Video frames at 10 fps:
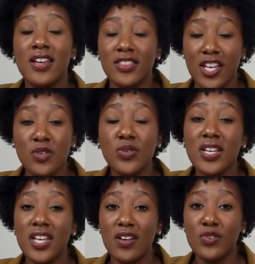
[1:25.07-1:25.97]
that you
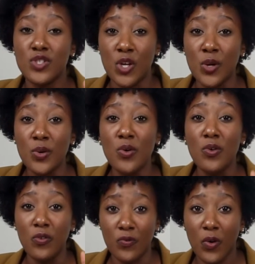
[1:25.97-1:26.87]
can give
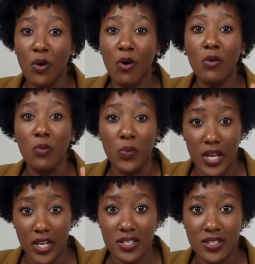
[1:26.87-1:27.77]
2 full
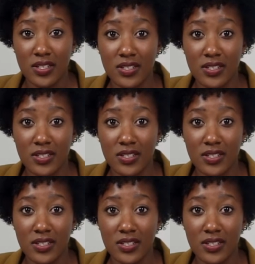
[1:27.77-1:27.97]
weeks.